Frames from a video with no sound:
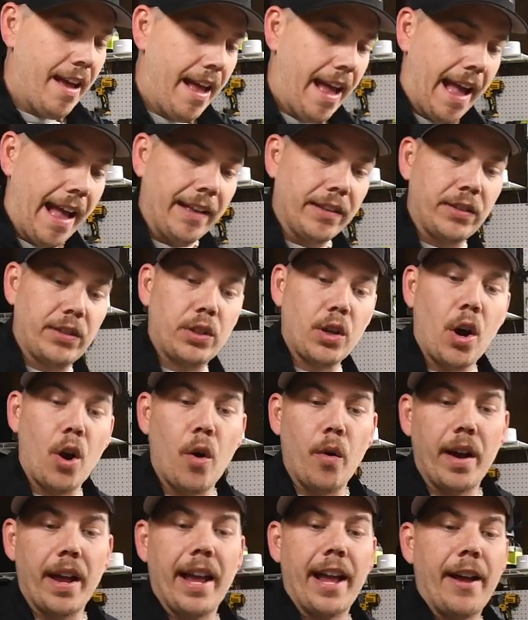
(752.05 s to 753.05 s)
And
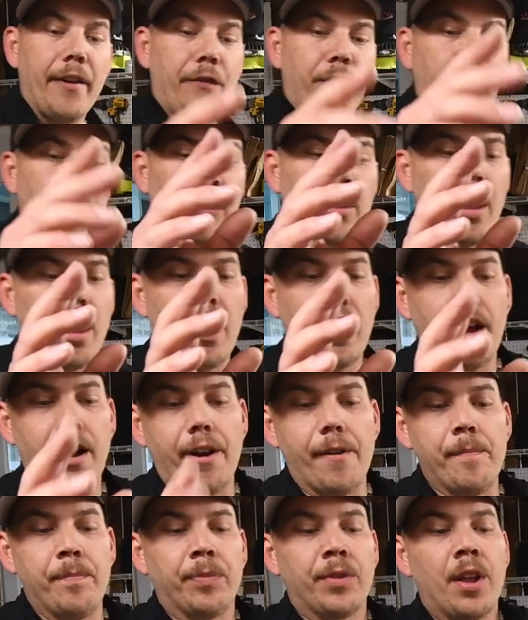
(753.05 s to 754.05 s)
so if
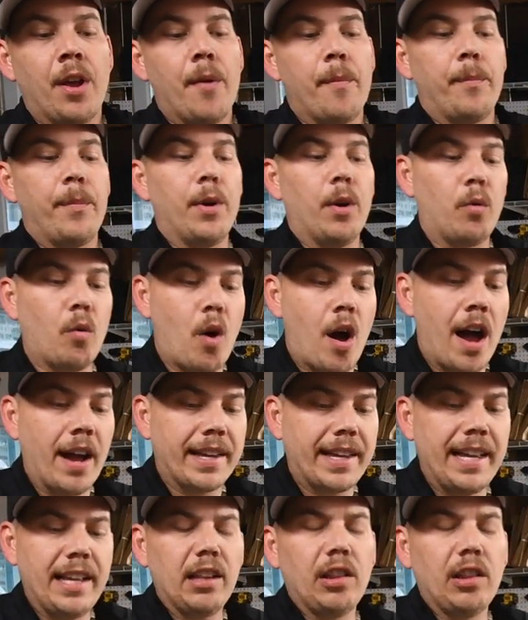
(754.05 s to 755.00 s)
the Milwaukee